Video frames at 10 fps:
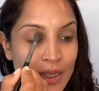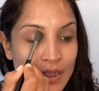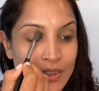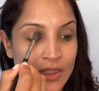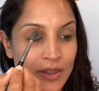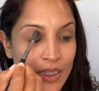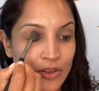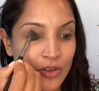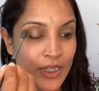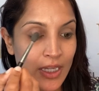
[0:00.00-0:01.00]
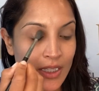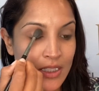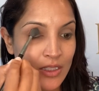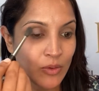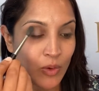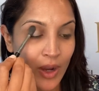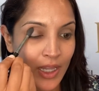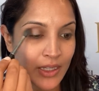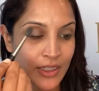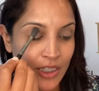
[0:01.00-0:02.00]
So then you get, or
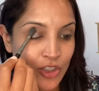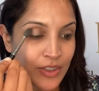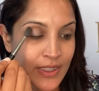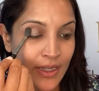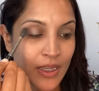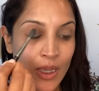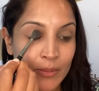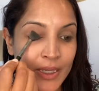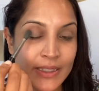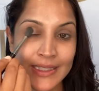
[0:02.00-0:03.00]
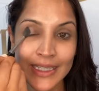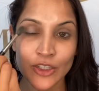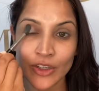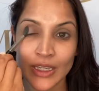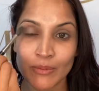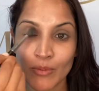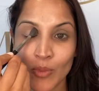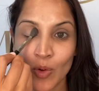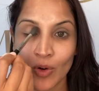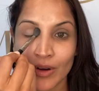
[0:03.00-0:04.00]
eyelid I should say, because then you get
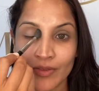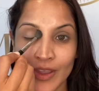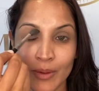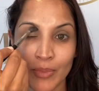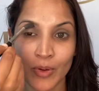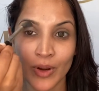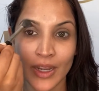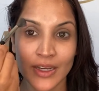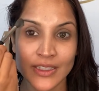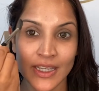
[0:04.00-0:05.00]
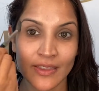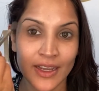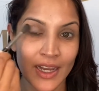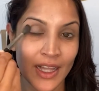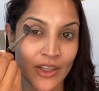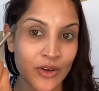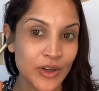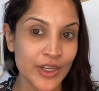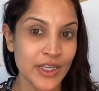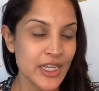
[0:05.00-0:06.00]
more of that product and the color on
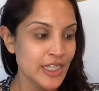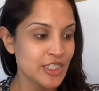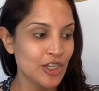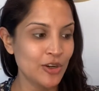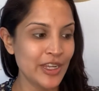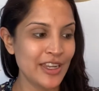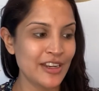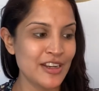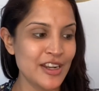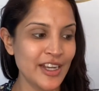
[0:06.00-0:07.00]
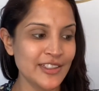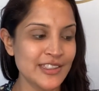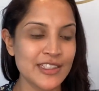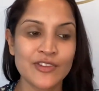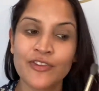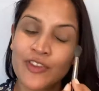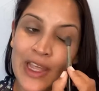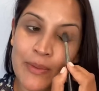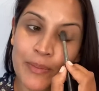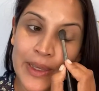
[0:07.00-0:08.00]
it to create a nice
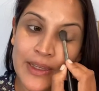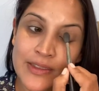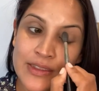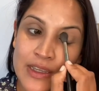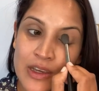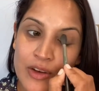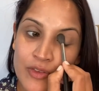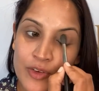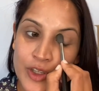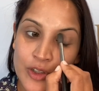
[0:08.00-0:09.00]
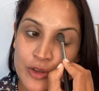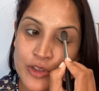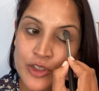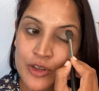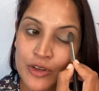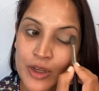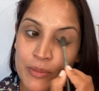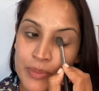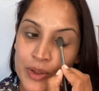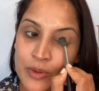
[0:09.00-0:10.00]
flat base for you to
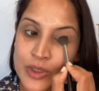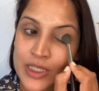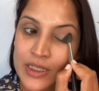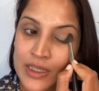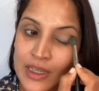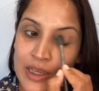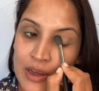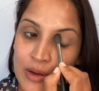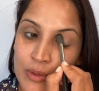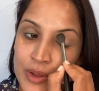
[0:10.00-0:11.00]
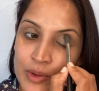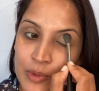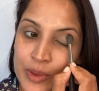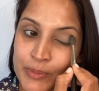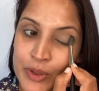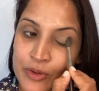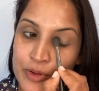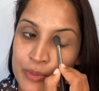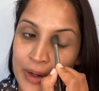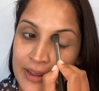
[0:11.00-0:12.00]
build with all the beautiful
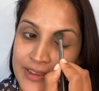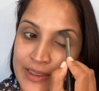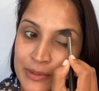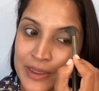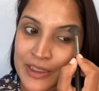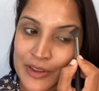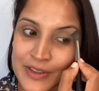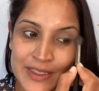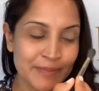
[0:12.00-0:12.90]
browns that we're gonna use.